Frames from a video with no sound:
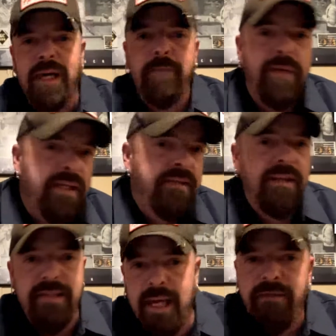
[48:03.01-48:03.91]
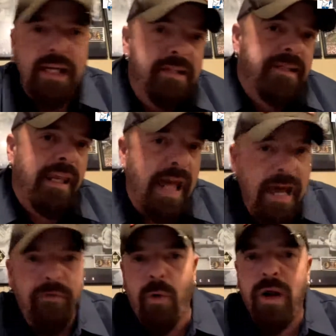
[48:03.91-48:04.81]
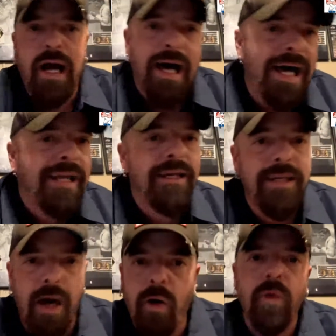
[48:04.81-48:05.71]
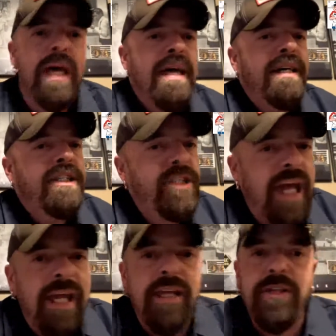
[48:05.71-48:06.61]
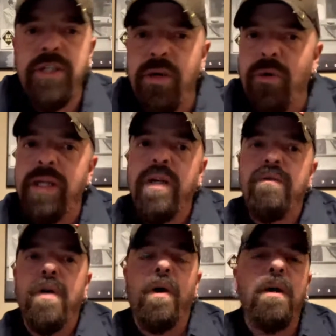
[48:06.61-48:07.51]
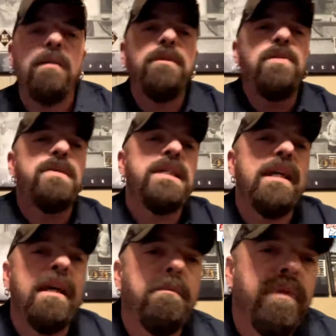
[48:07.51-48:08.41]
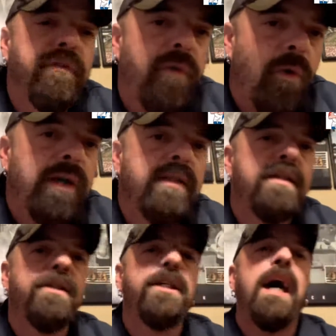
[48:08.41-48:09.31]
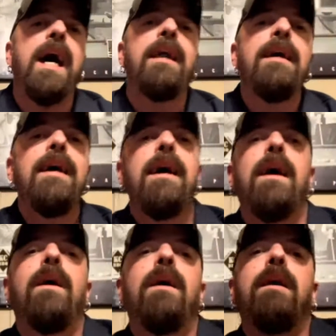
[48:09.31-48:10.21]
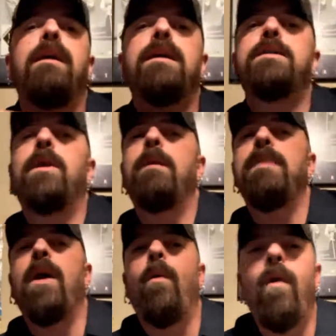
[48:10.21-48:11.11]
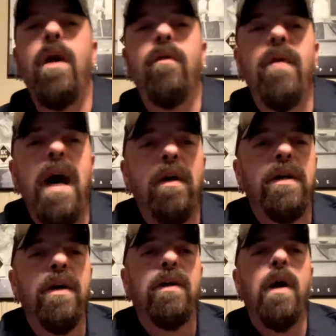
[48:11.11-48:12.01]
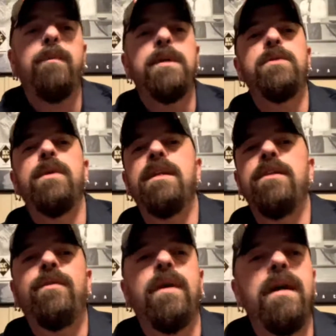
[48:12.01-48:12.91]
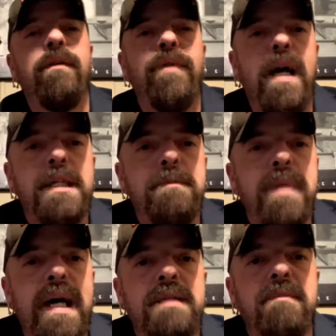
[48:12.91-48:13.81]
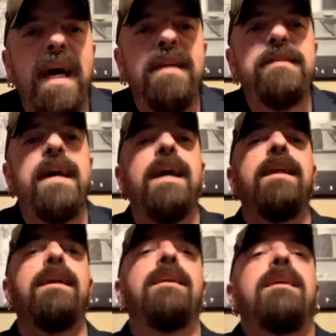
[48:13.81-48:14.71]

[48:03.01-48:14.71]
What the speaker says: a pizza to save his life, or a hot dog, Shannon Chewing. You've heard him. You've seen him before in this chat. It's going to be a one-round cook-off between the three of us. Best man standing